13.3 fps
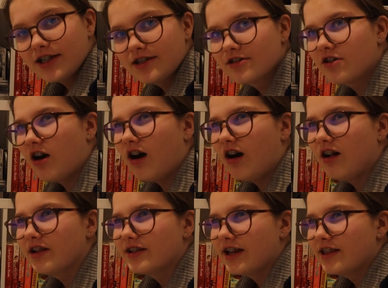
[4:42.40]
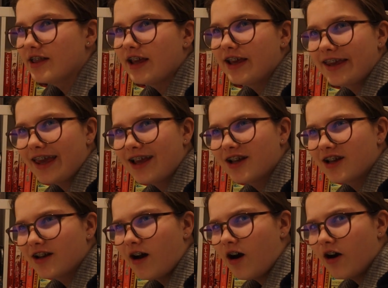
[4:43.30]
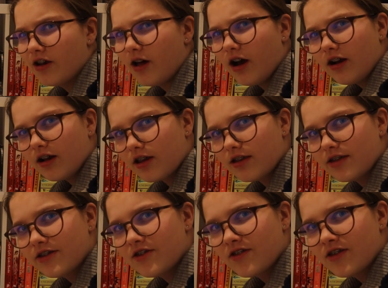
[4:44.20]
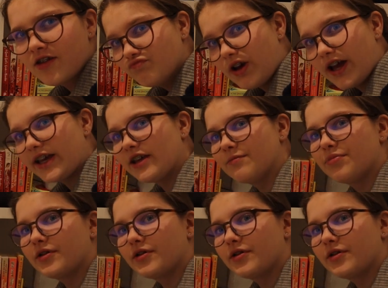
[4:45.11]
It's called, I think, Kallax. I can